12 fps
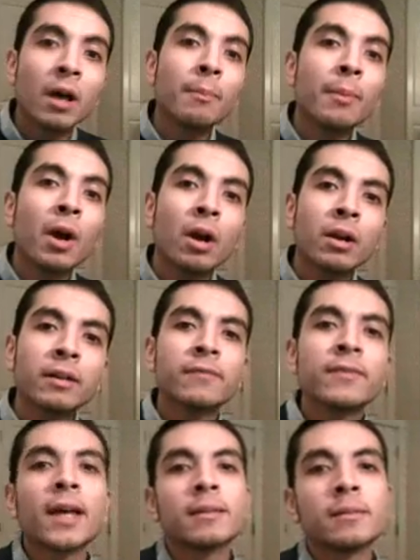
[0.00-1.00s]
a part of
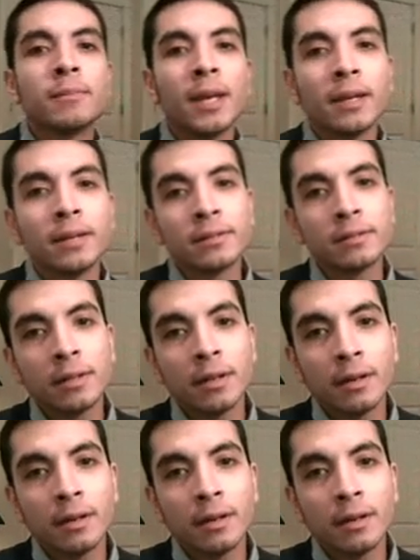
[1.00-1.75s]
that demand.